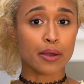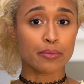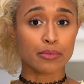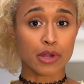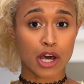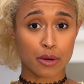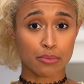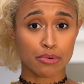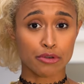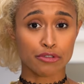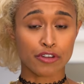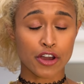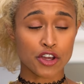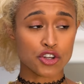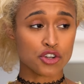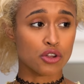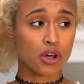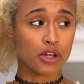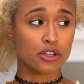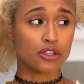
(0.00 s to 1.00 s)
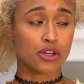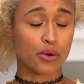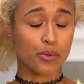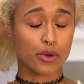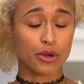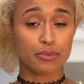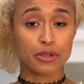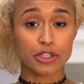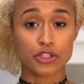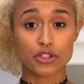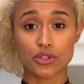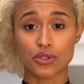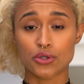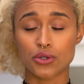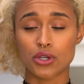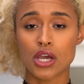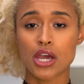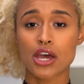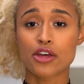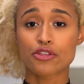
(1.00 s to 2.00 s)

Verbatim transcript: I'm not a professional. I don't want to be sued.